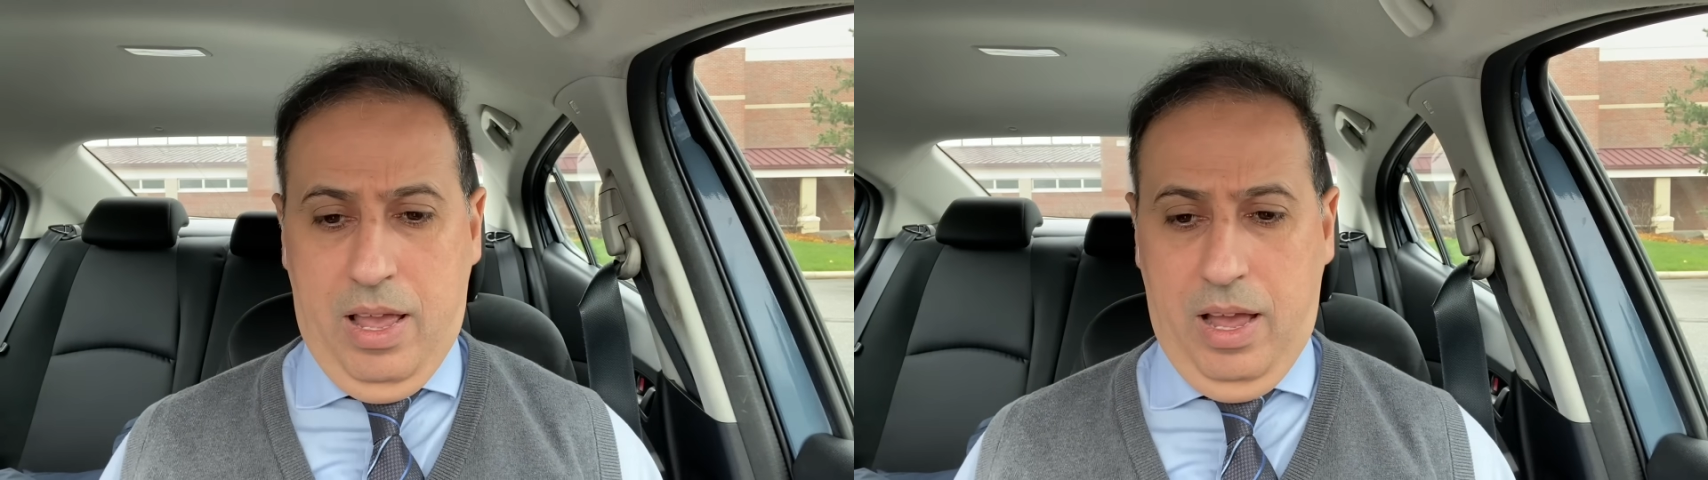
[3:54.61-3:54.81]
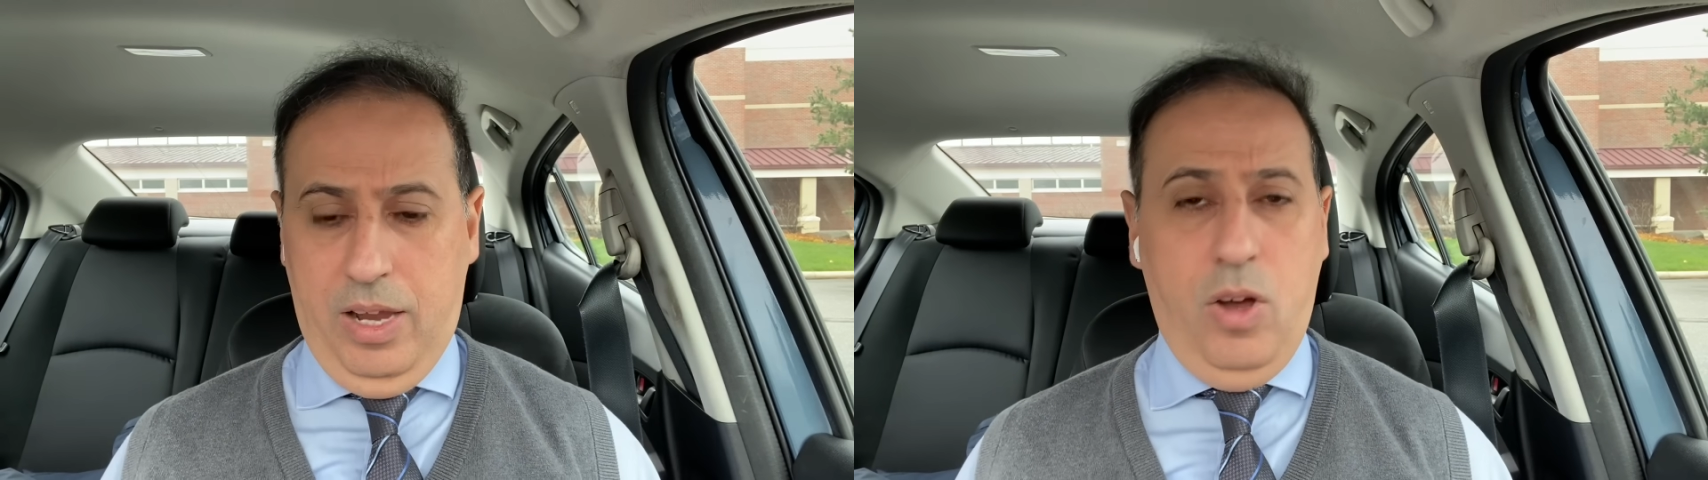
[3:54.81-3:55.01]

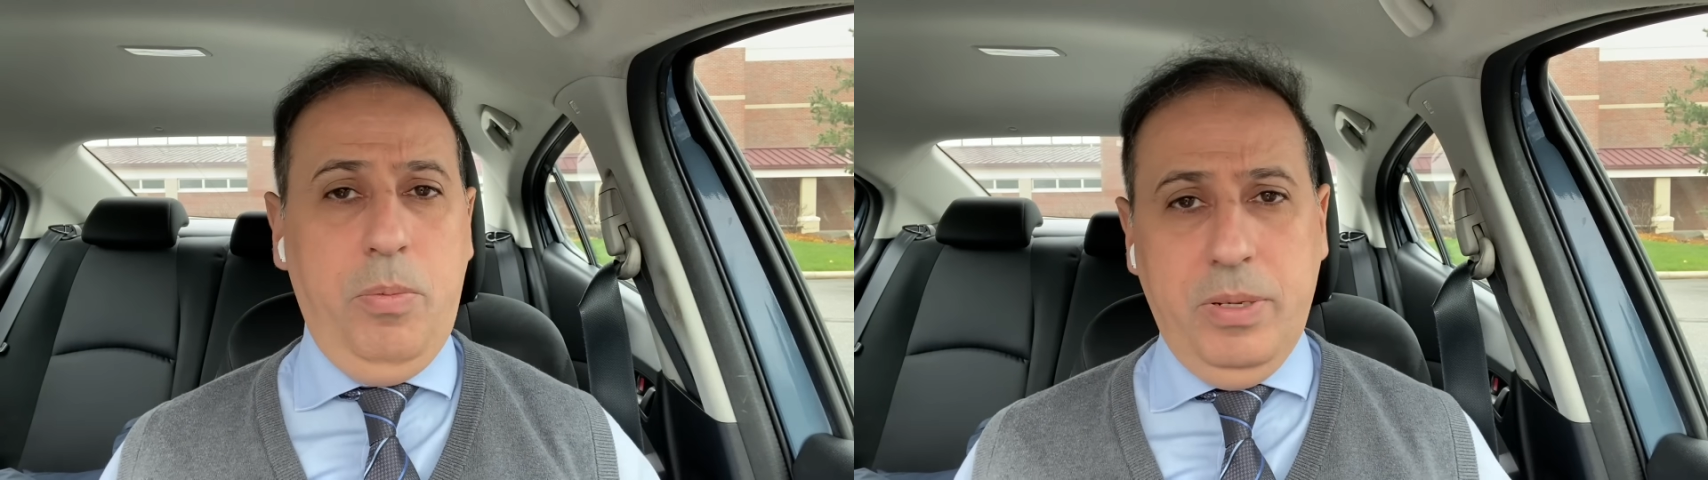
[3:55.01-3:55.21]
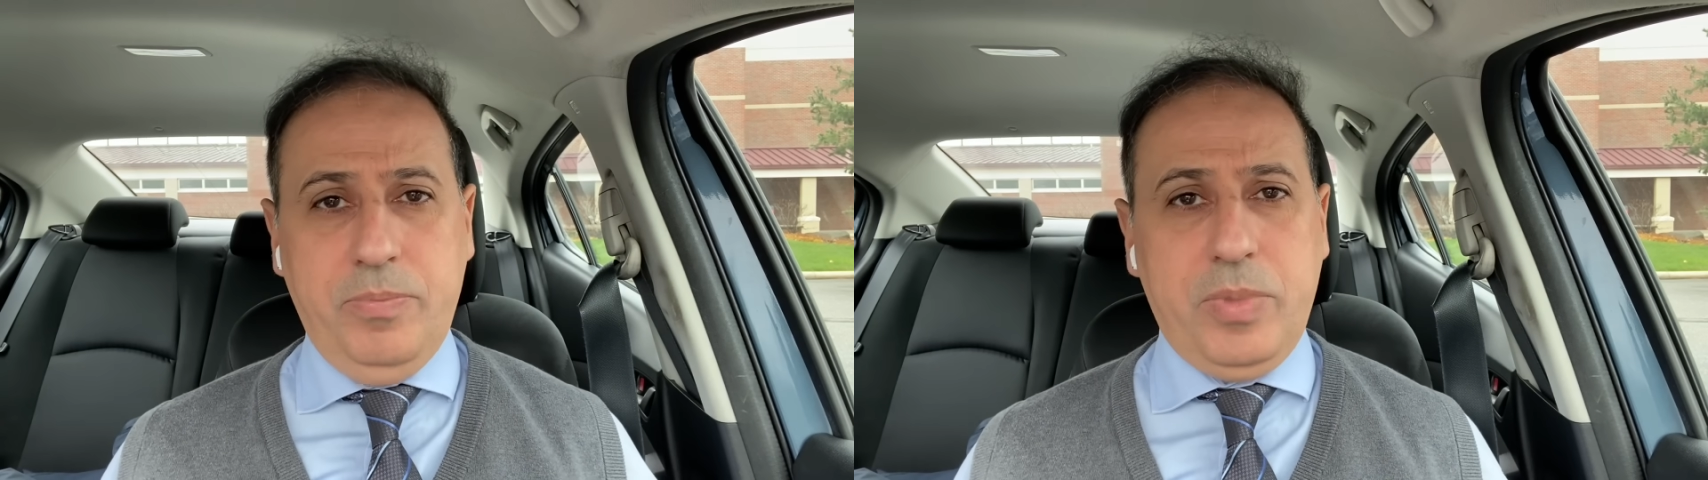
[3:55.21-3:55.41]
I hope
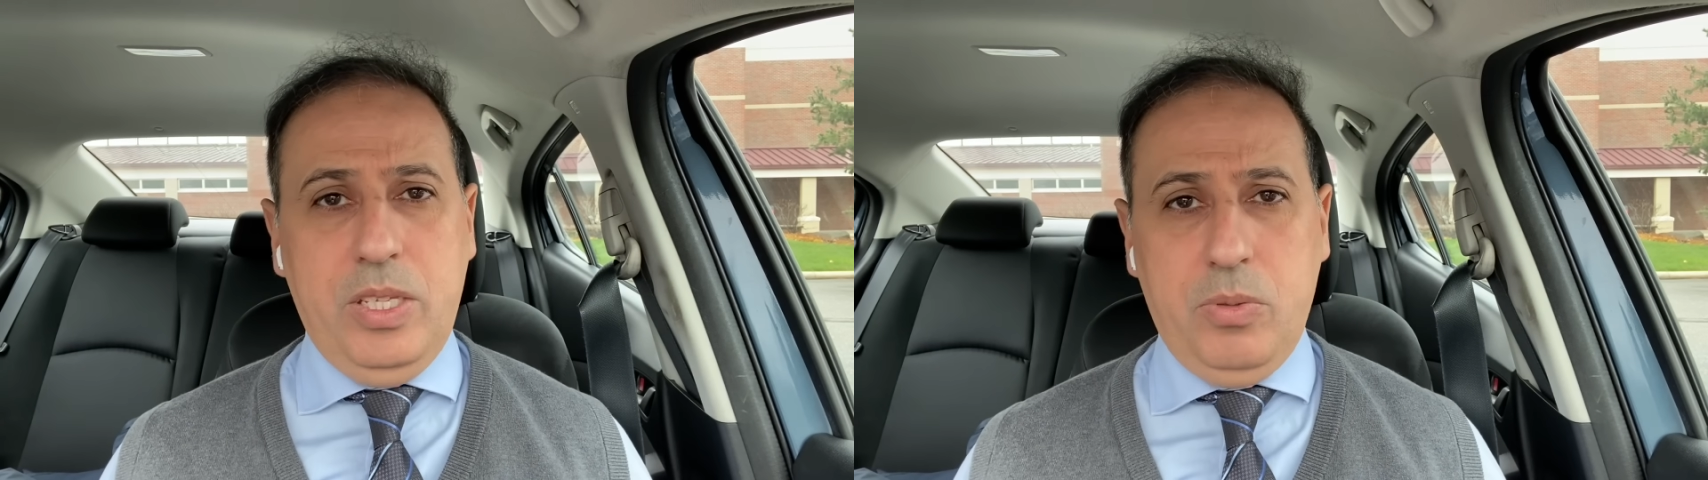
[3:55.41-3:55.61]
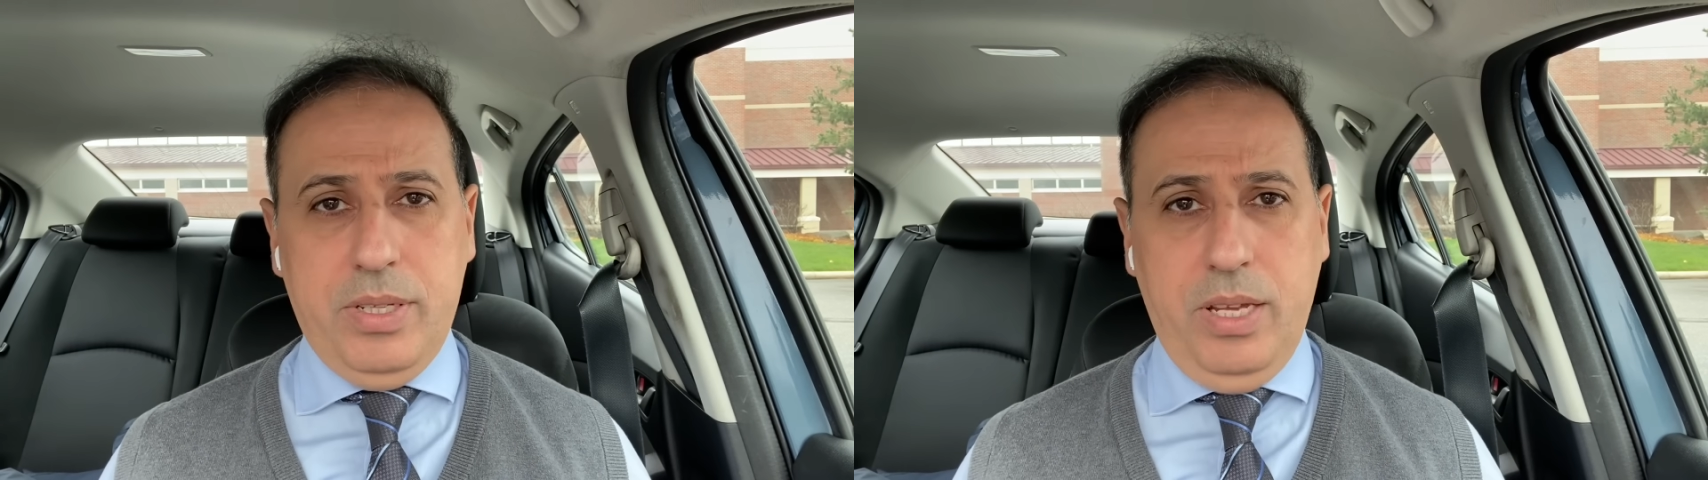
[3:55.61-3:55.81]

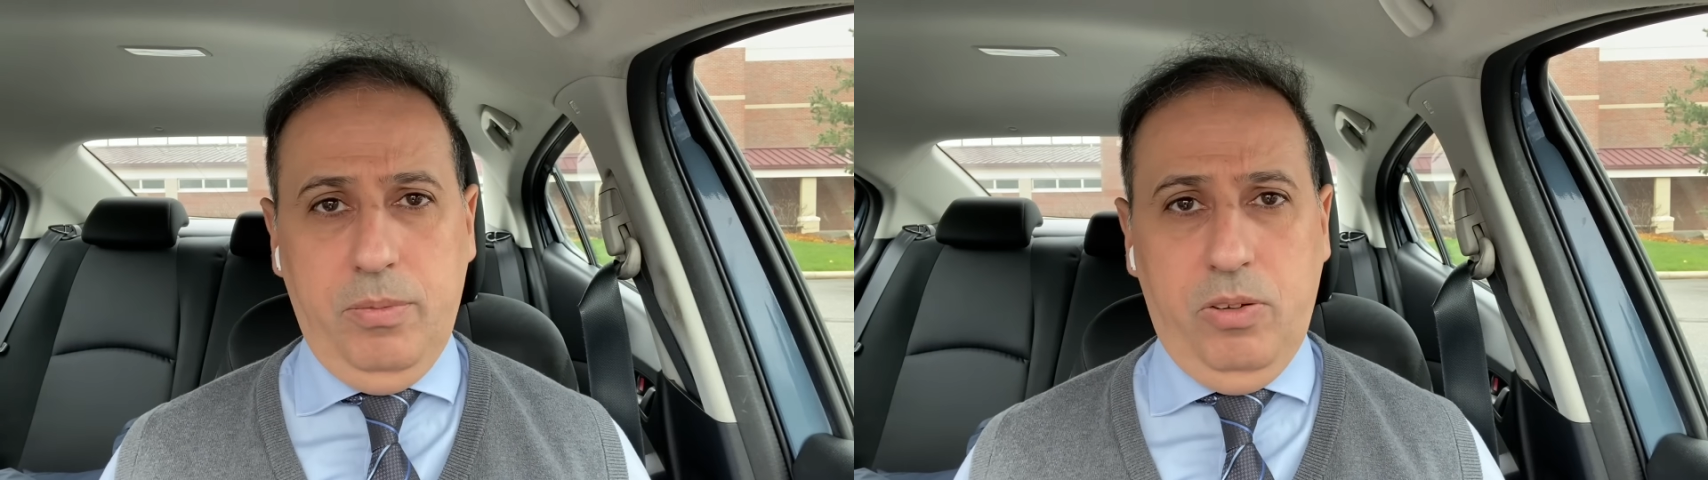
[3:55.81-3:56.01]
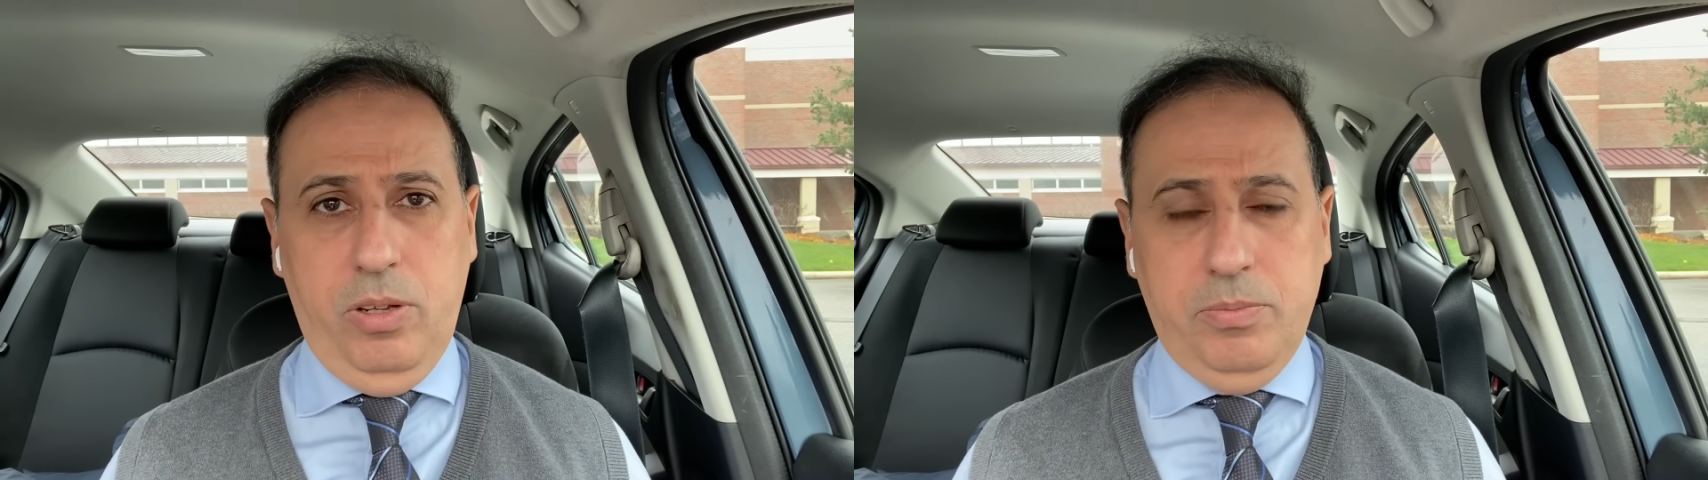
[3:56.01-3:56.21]
this was
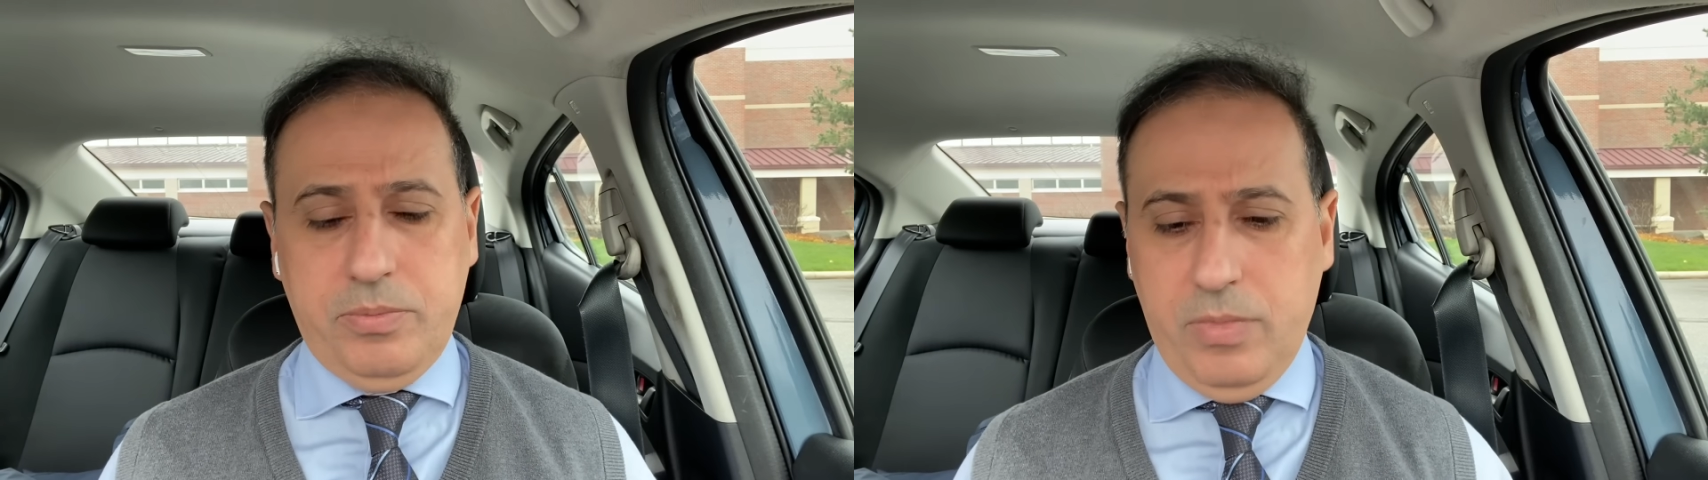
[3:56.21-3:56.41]
helpful